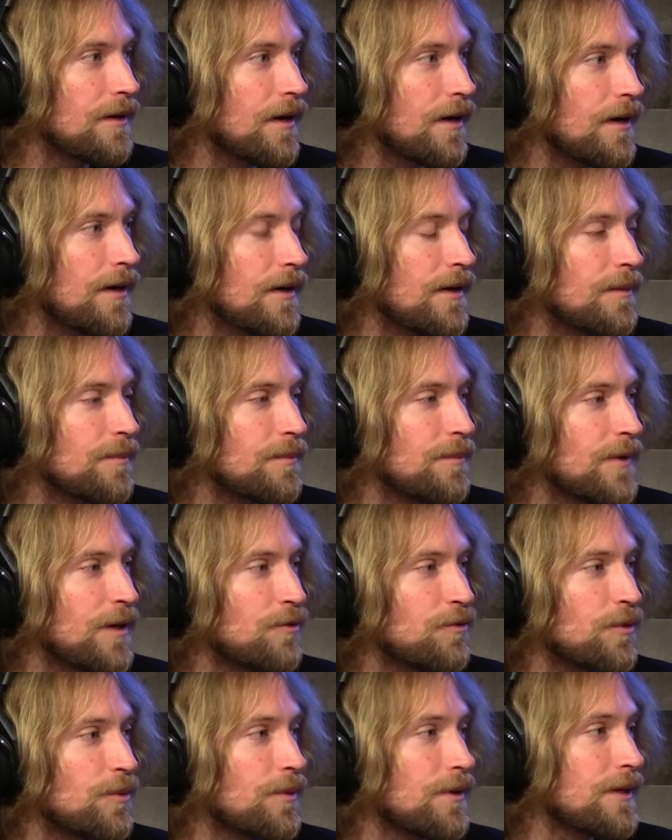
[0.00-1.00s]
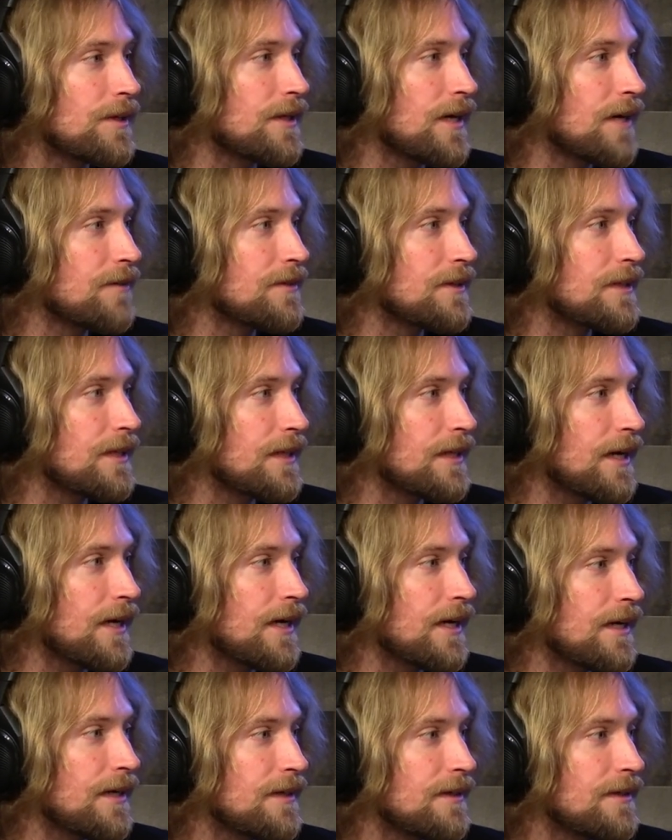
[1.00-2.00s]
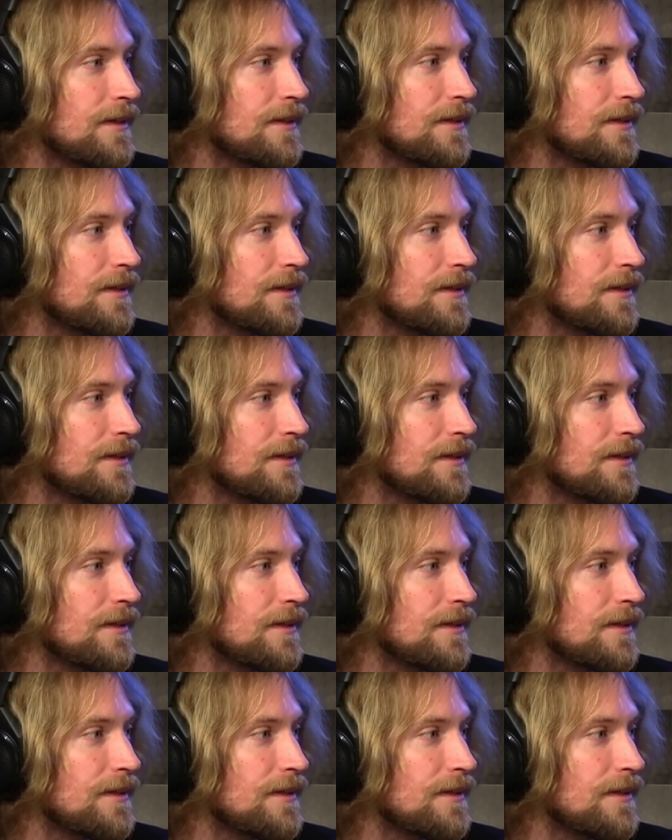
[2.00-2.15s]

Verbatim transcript: Um, if we want to dive into that,